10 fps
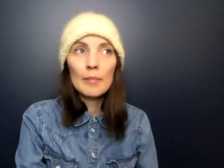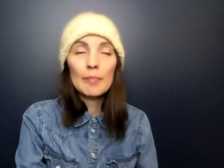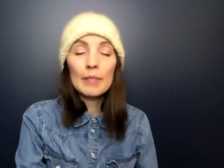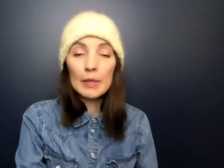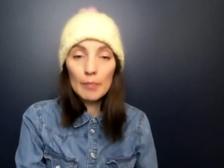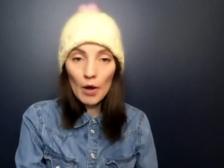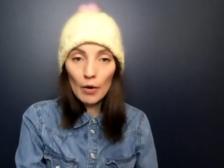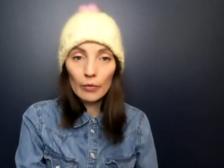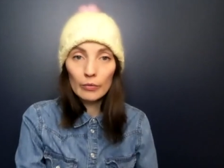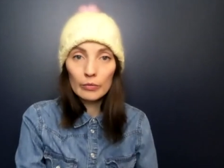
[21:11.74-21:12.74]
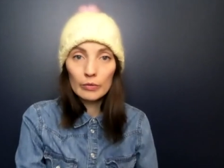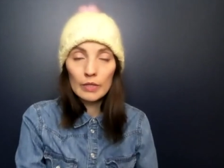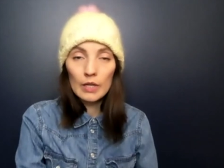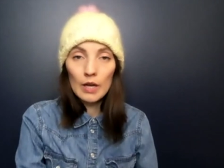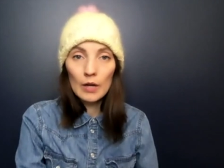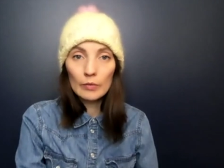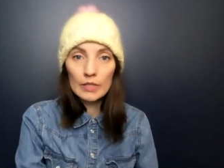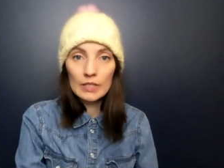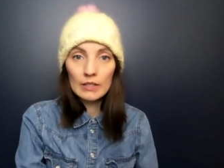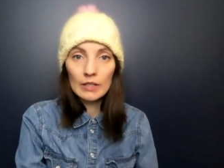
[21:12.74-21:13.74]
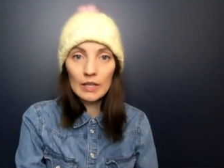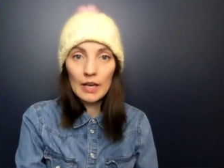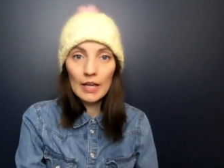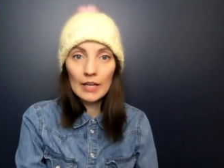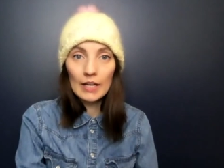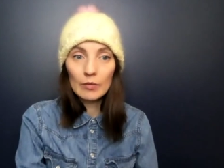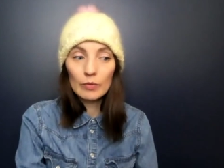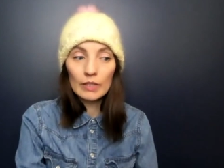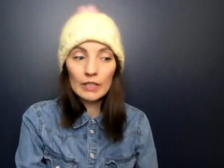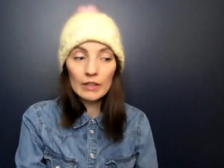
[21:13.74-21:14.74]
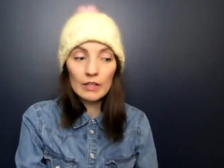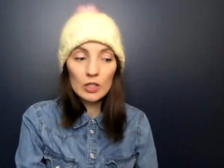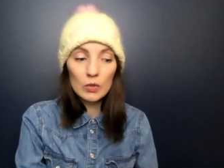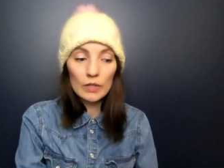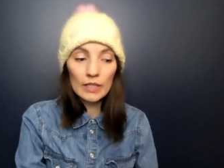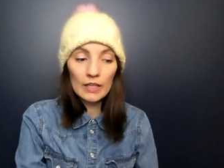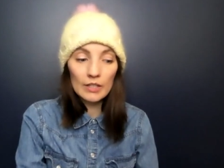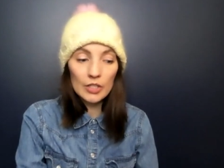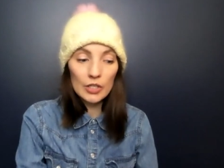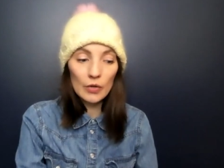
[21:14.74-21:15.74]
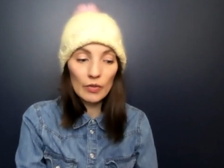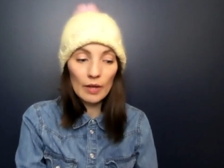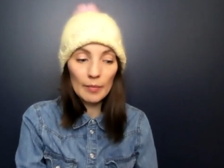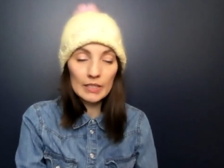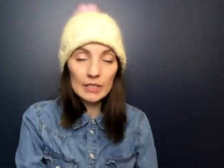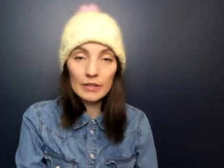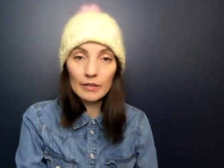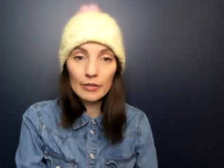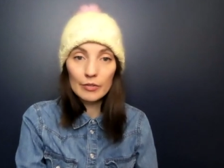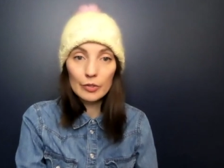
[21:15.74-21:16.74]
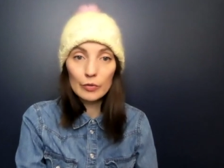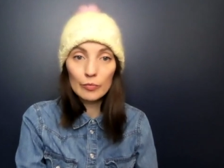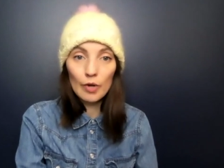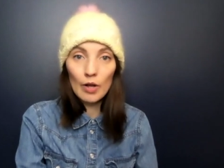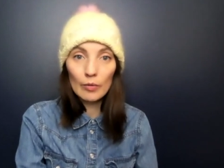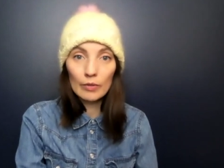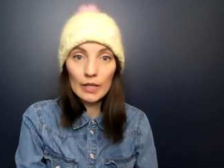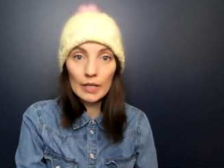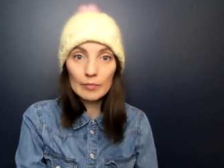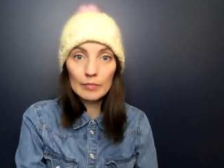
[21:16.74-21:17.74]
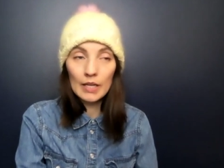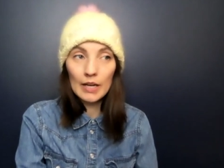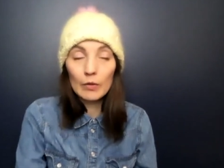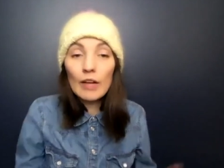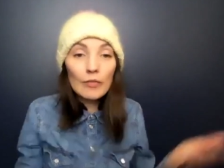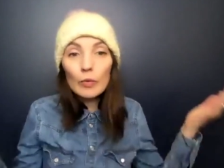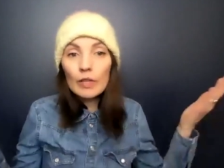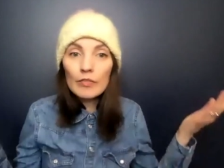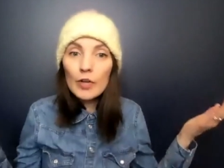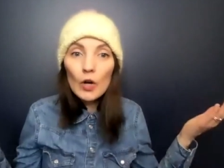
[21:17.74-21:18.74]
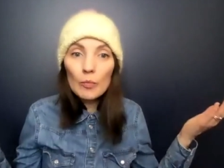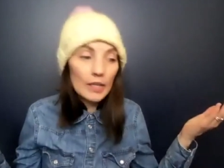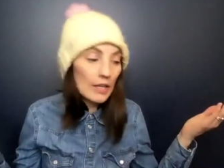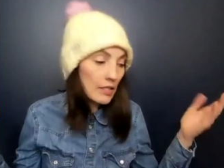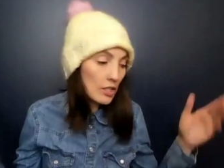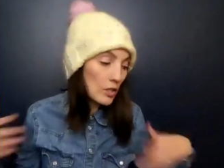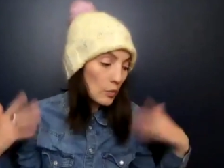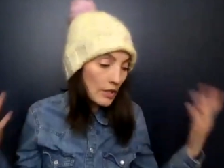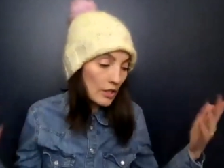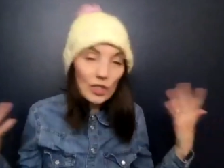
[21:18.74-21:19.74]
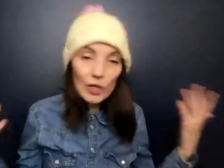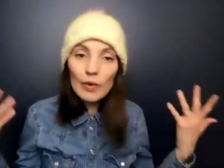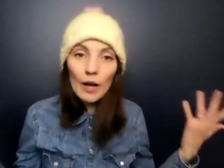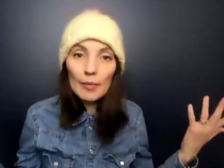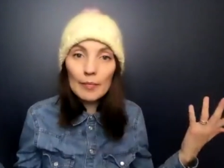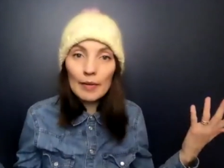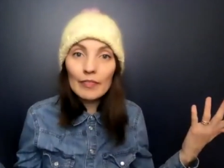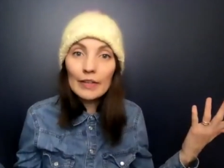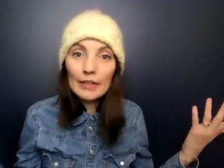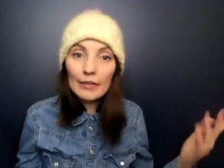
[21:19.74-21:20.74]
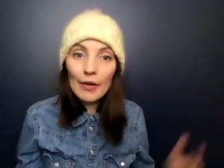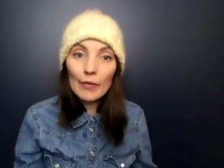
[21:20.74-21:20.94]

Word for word: Mimo, uh, recently, and I really enjoyed getting to know them. I did a little Zoom call with them, and I never would have known because it just wasn't showing up in my feed, you know?